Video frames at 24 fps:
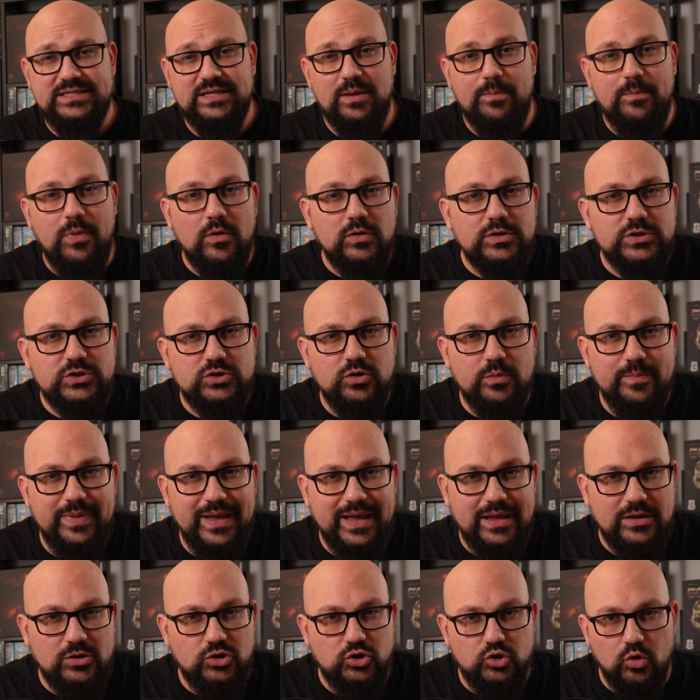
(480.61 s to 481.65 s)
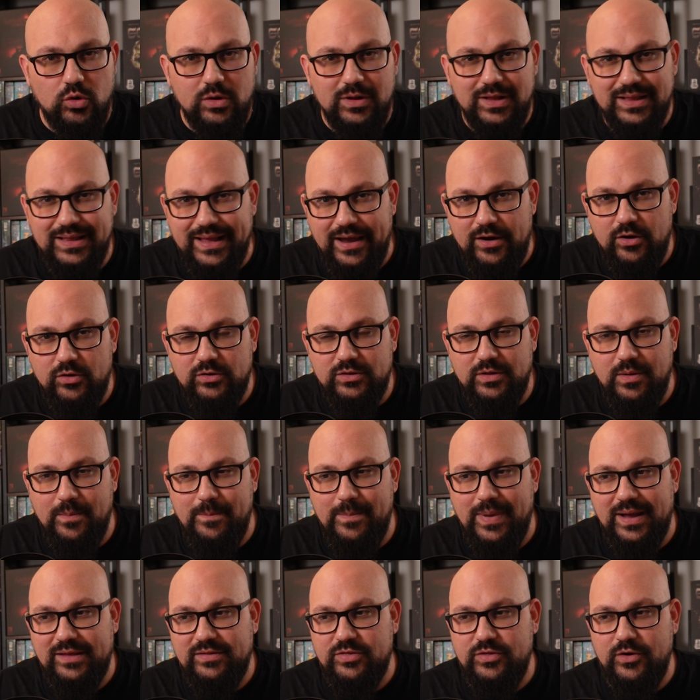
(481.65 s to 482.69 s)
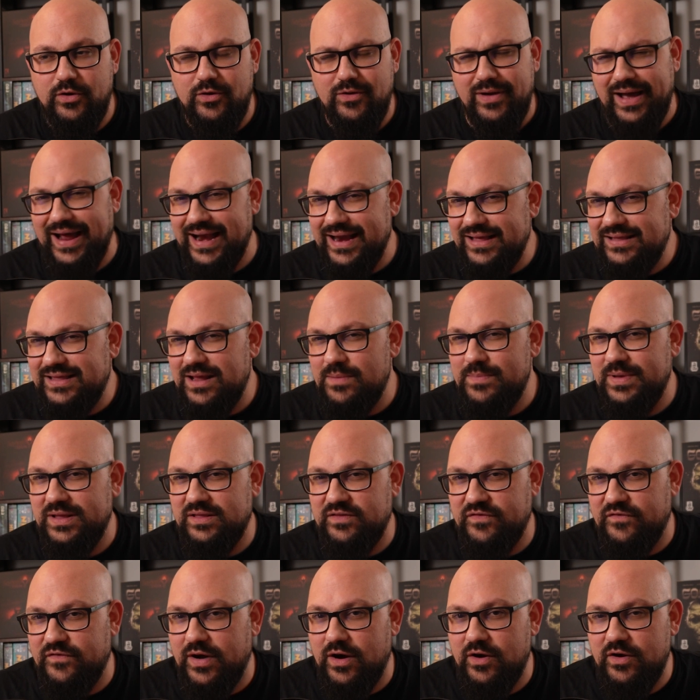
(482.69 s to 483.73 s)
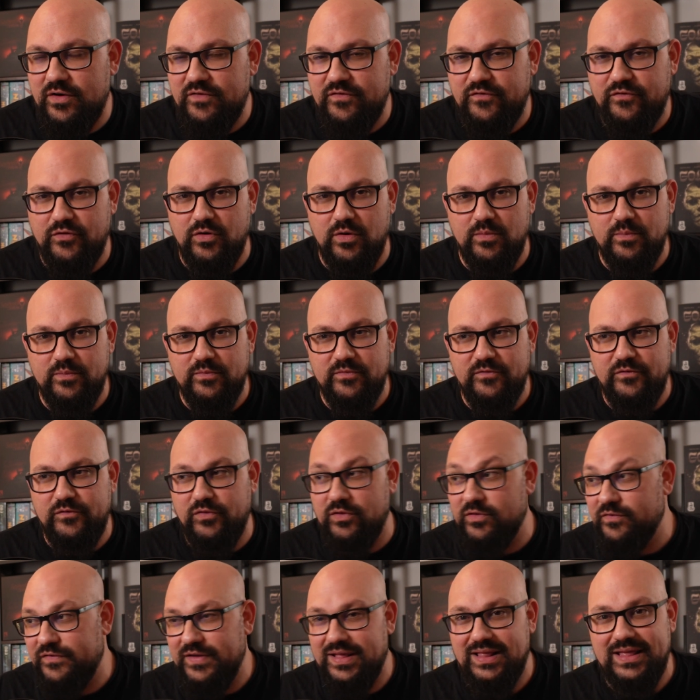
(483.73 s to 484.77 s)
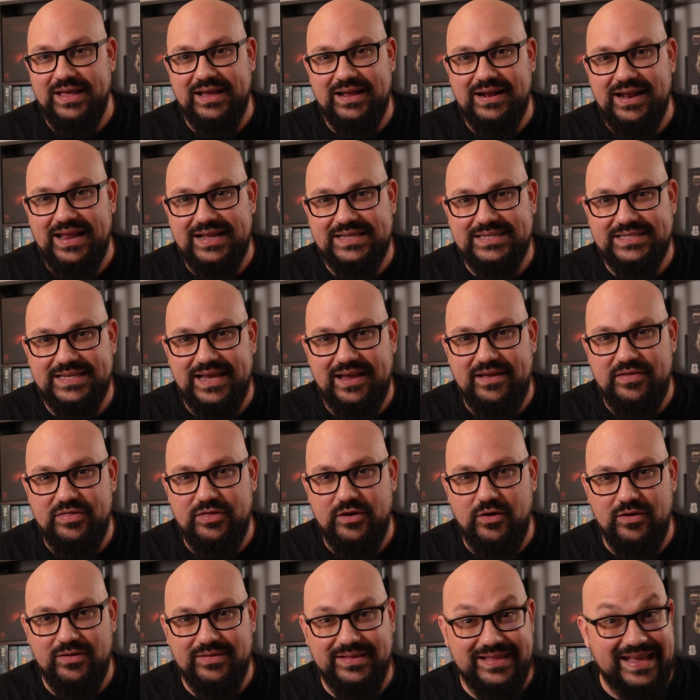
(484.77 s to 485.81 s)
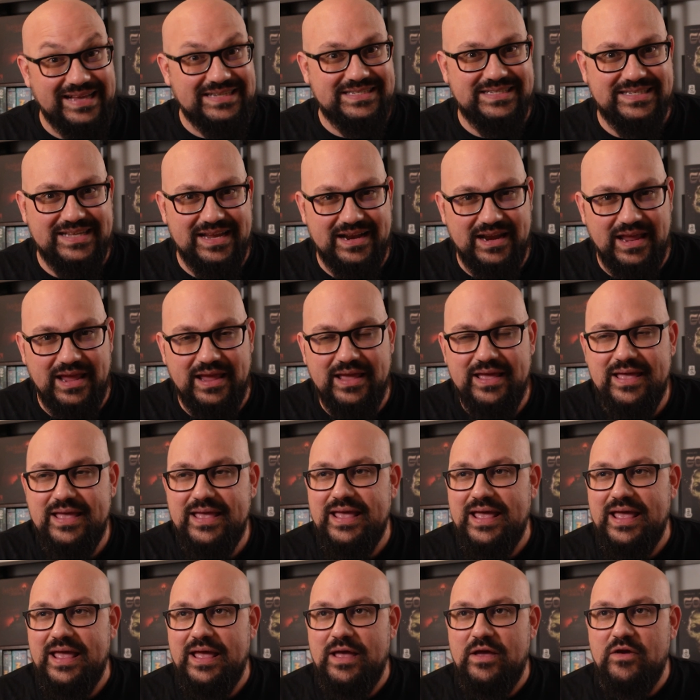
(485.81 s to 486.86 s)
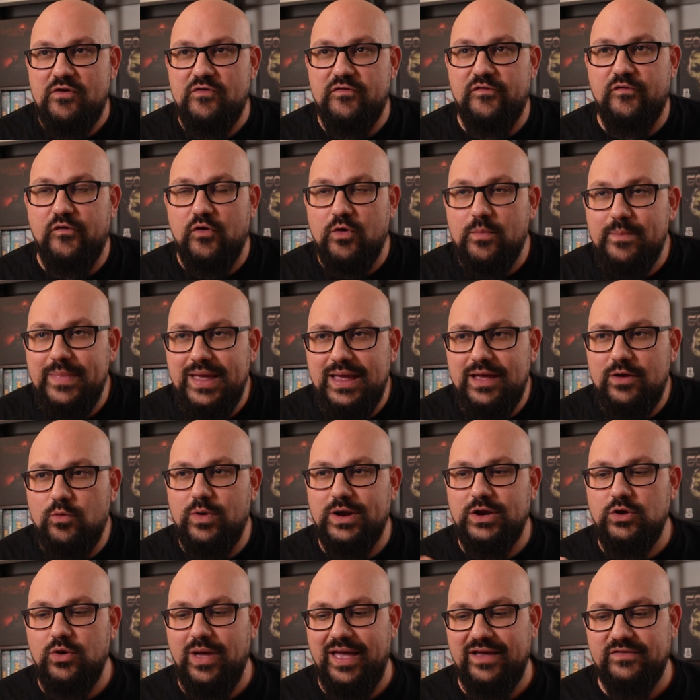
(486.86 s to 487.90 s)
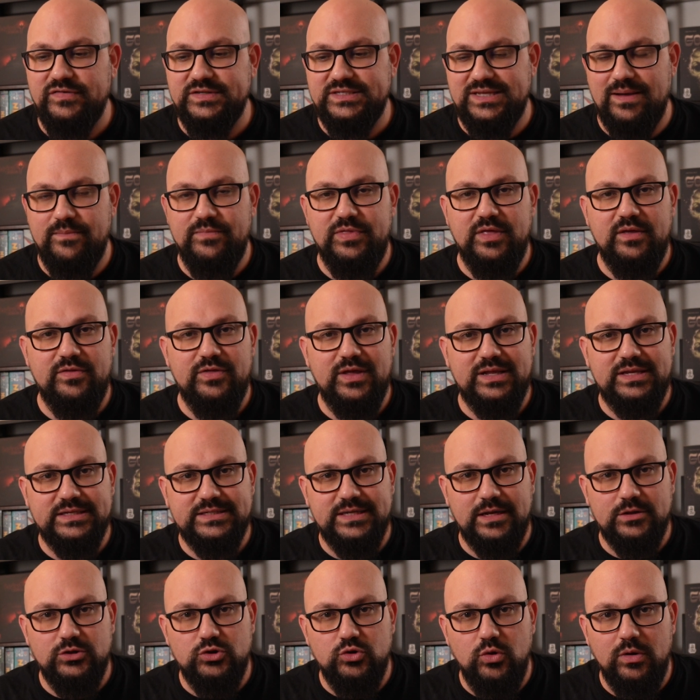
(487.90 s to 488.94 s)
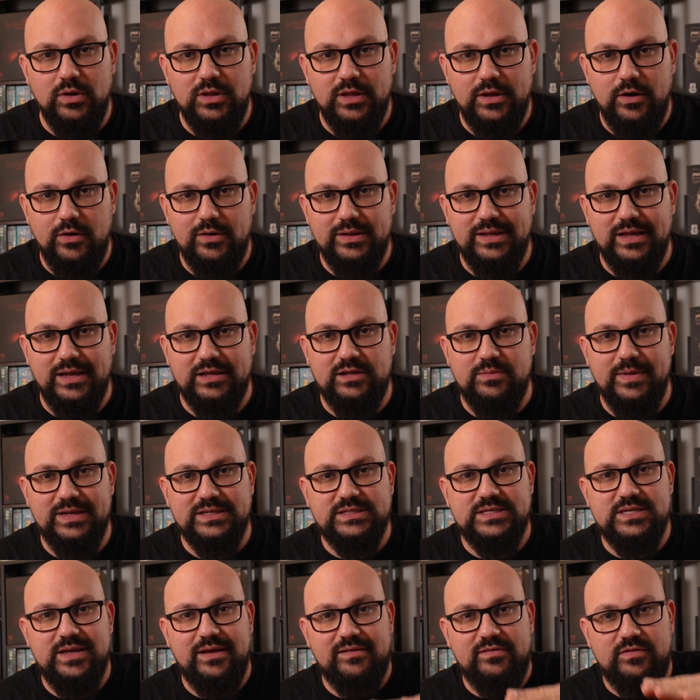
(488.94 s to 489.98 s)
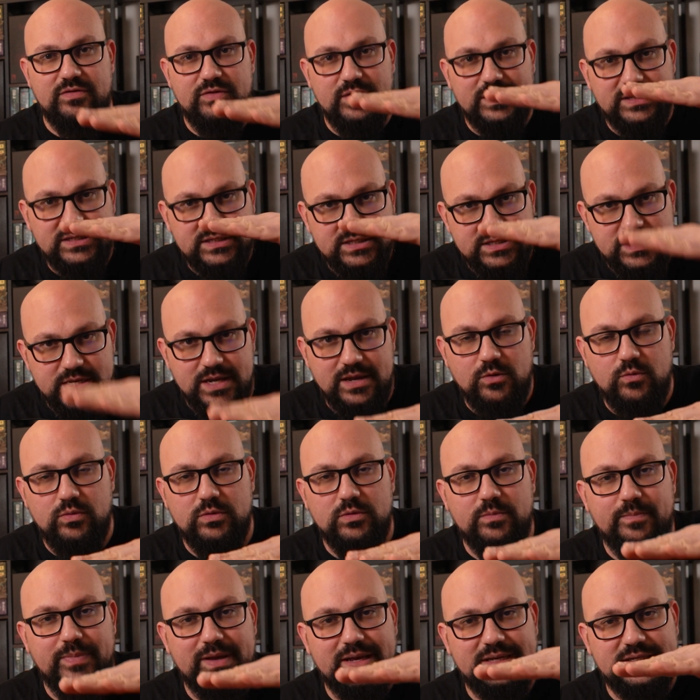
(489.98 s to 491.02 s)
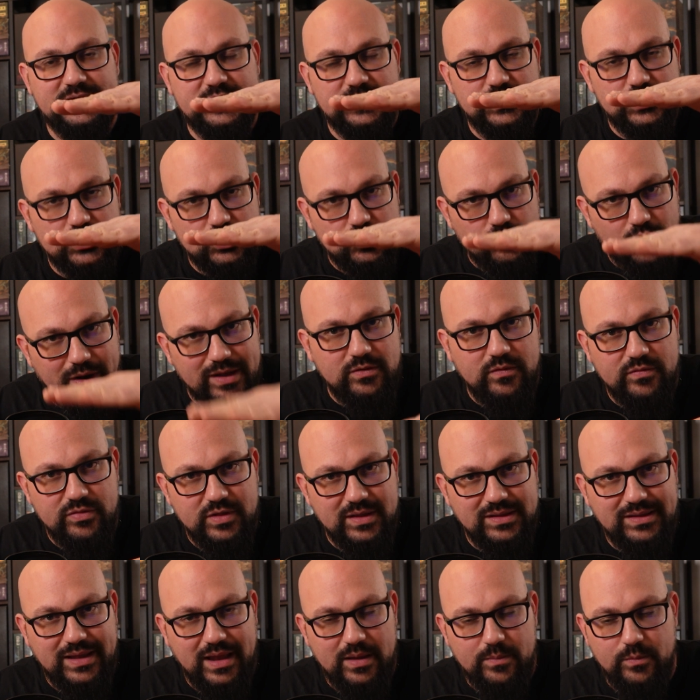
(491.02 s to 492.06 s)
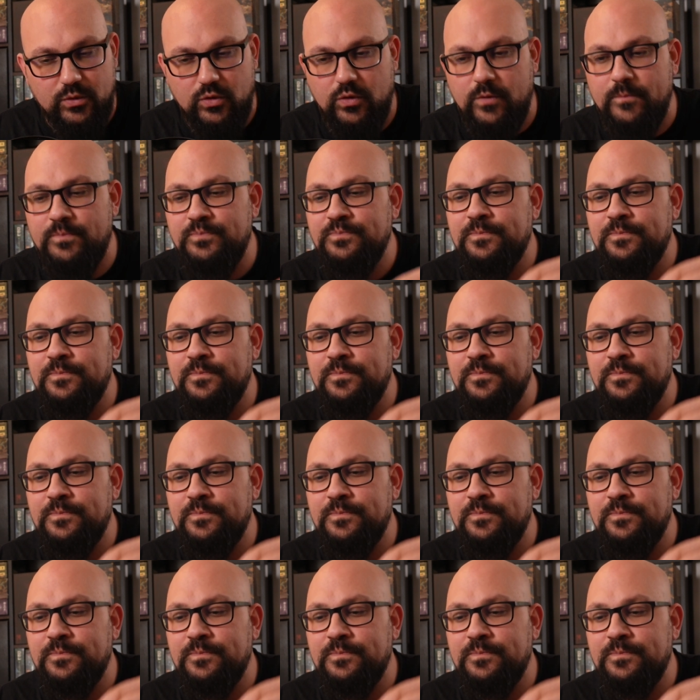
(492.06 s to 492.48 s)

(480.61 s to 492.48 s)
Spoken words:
supposed to be dual layered, but they're a little bit far from fulfilling, let's say, their destiny. For me, when you have something that is a dual layered, it means that this thing will be straight on the table.